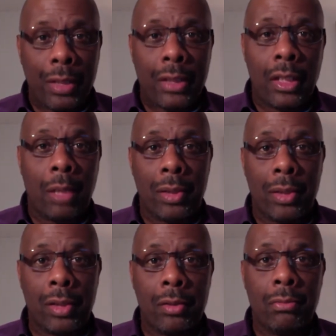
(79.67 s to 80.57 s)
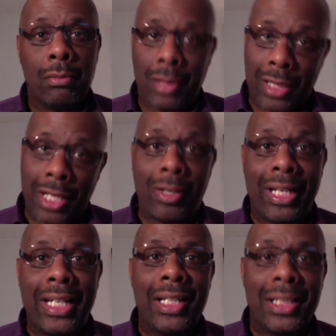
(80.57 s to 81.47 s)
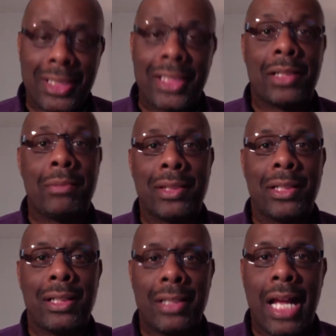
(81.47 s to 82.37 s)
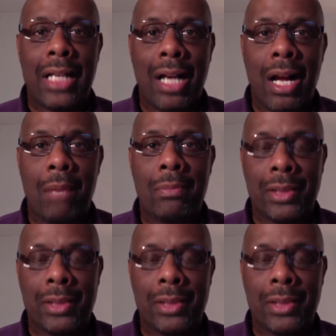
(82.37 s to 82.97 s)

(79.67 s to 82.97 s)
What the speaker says: the number 2, the letter E, systems.com.